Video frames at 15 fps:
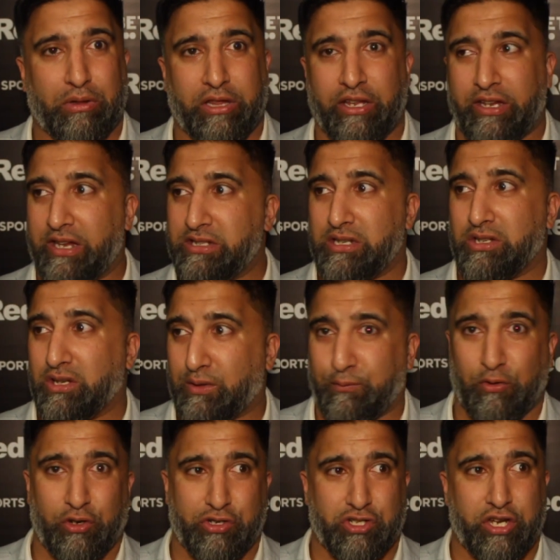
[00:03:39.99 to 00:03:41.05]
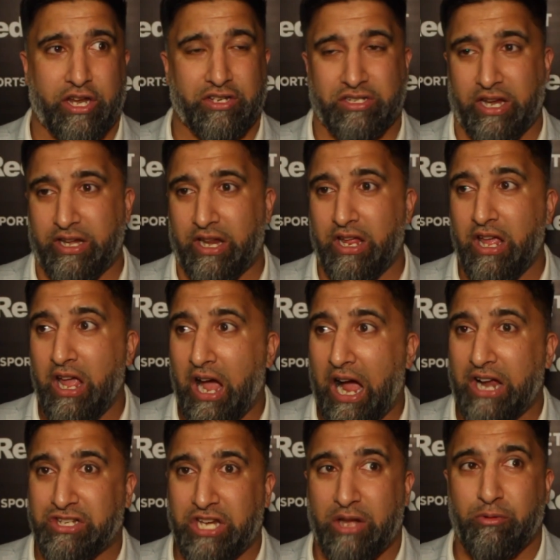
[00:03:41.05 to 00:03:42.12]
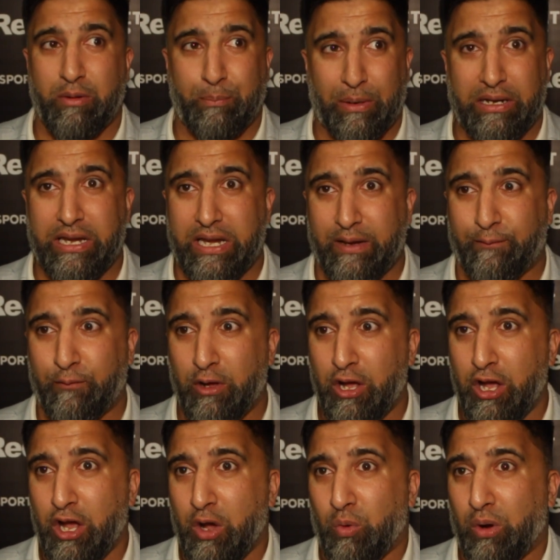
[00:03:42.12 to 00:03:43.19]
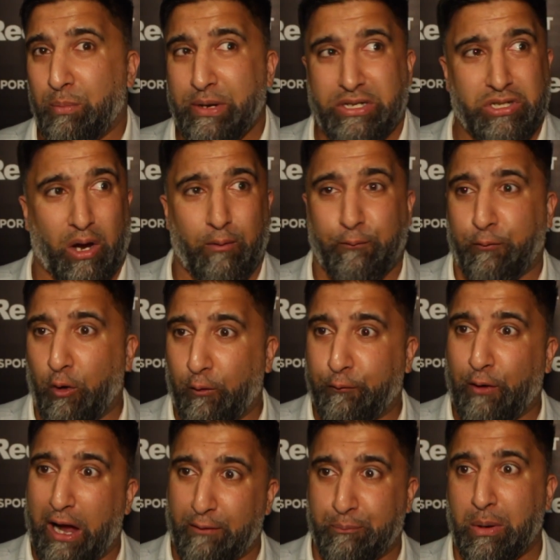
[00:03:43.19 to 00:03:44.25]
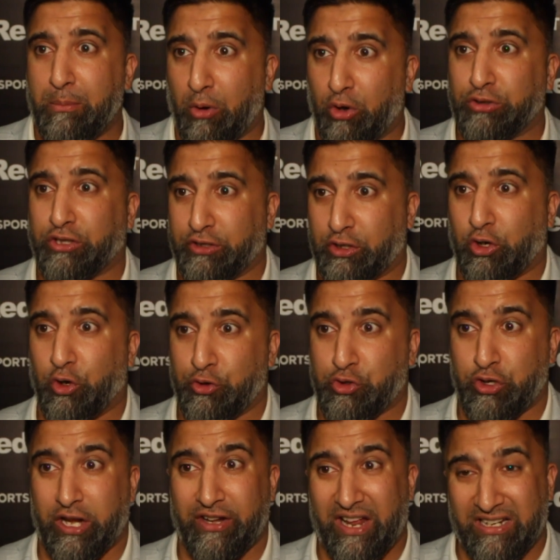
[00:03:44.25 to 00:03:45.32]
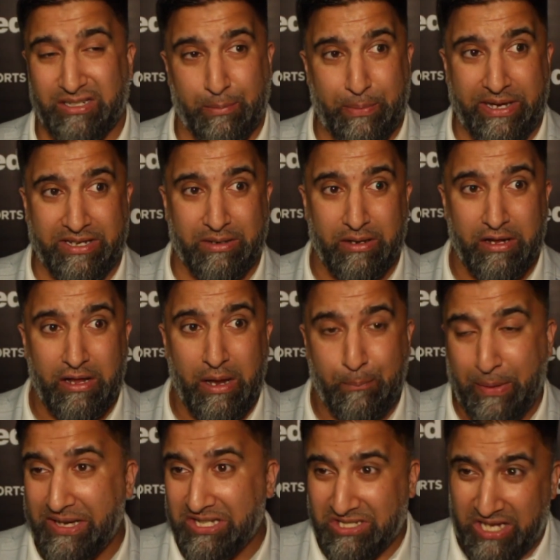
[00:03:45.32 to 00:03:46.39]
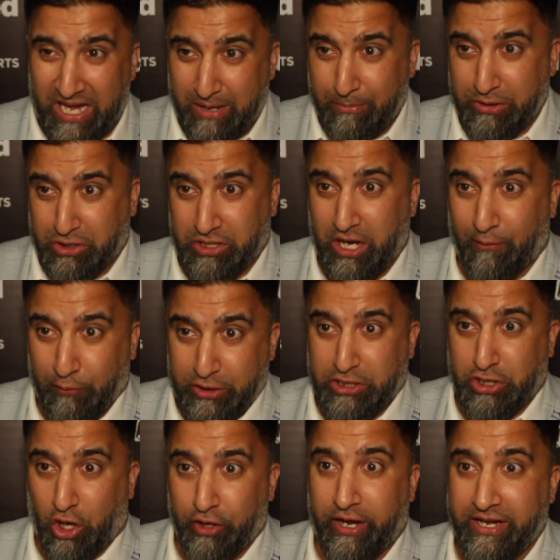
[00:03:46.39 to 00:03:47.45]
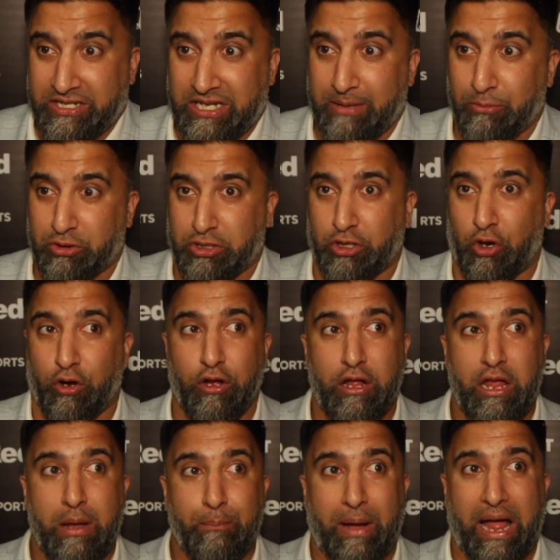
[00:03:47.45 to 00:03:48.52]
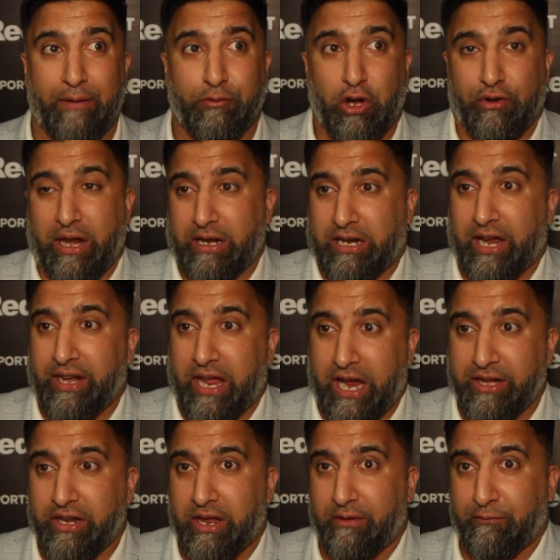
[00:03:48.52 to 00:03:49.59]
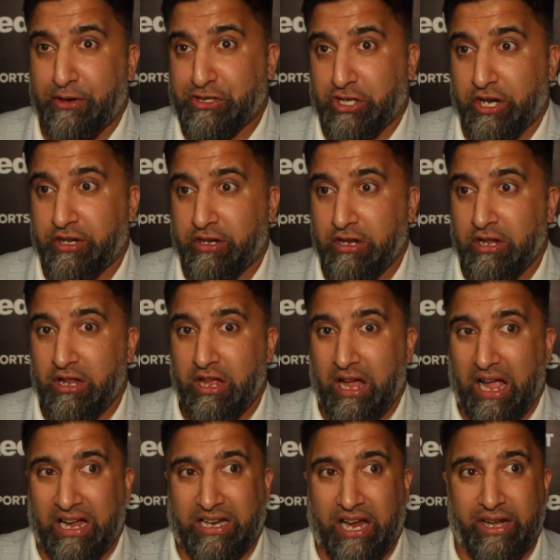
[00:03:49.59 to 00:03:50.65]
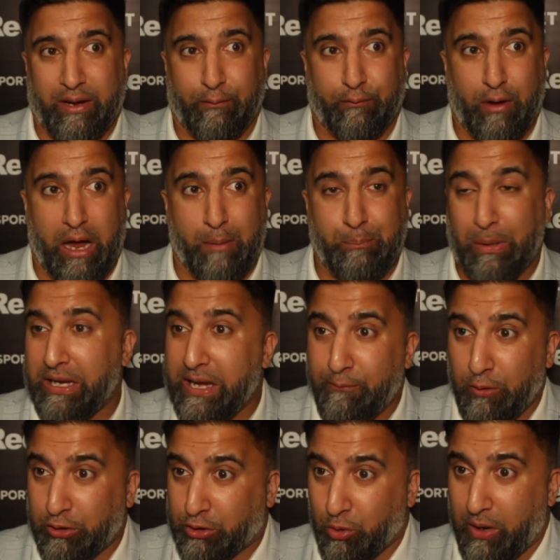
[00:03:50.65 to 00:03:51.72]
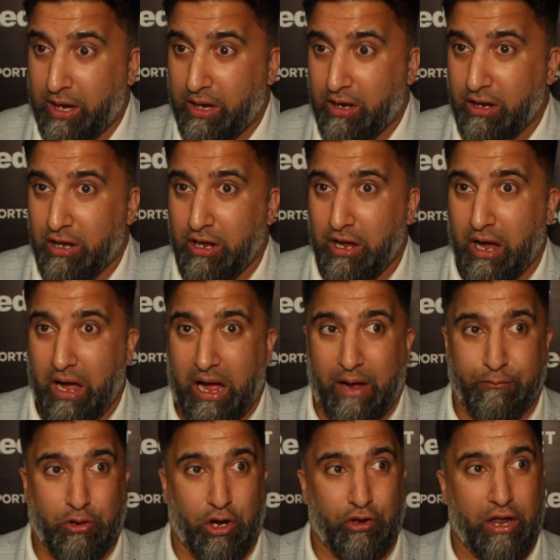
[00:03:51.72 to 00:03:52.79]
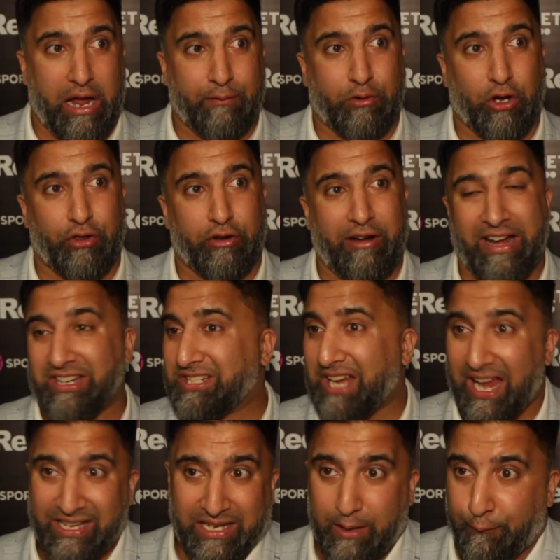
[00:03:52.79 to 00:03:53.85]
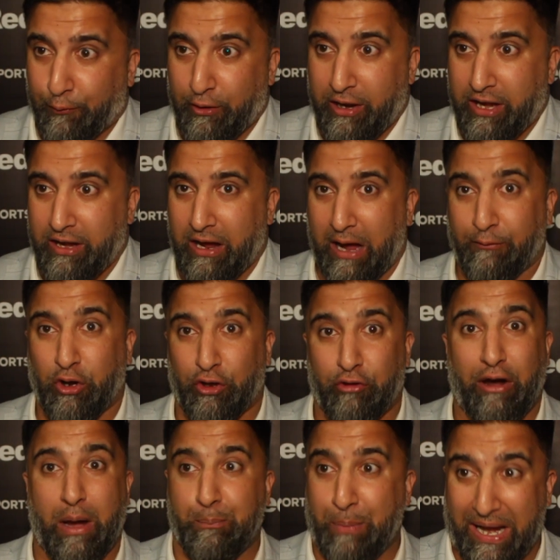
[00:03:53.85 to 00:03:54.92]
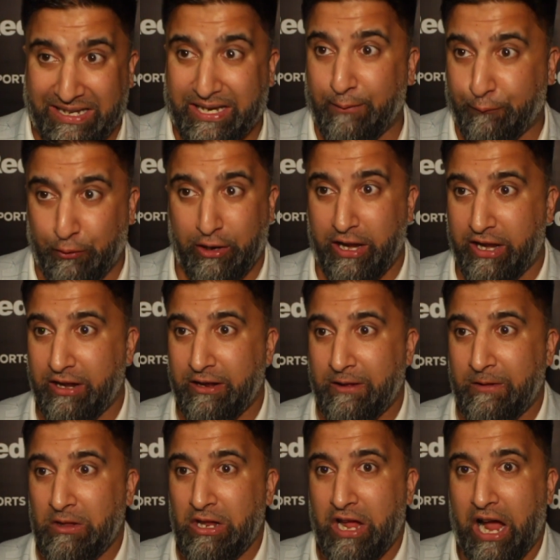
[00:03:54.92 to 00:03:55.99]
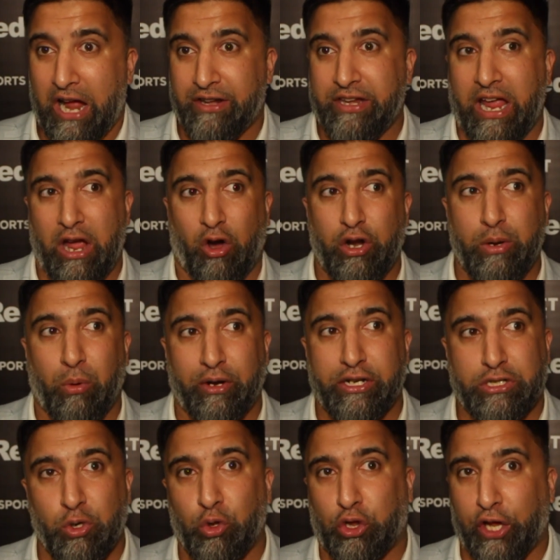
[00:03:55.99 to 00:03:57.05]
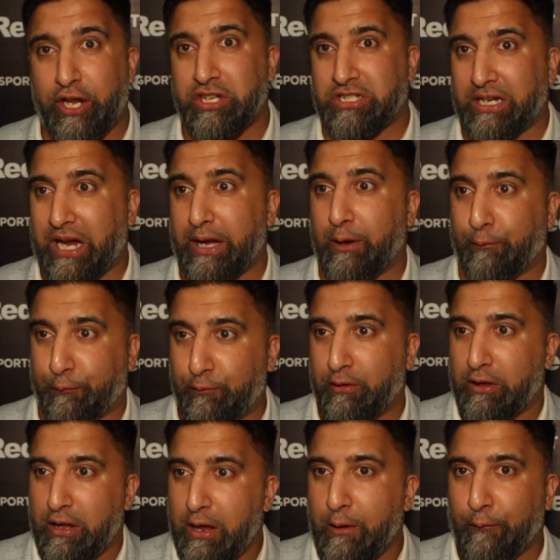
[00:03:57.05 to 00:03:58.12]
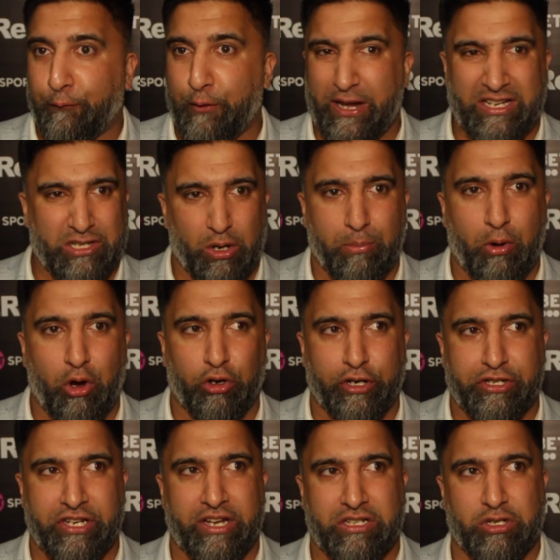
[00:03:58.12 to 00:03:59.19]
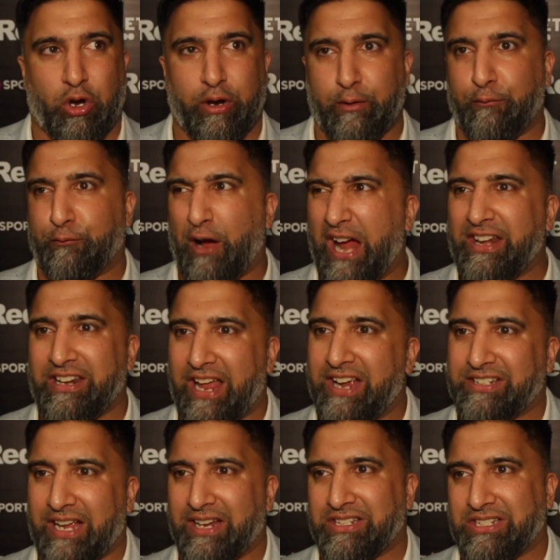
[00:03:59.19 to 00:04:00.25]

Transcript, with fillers: think, is he just full of shit and saying it? I genuinely believe we'll be top four or five promoters in the country, and that's a big, big statement. She said, I only started eighteen months ago, but I've got that kind of vision. I kind of, I believe we'll do it. I've got that. I've got the right psyche for it. I've got the right backing for it. And yet, only one or two things to kind of fix up all the jigsaw and finalise our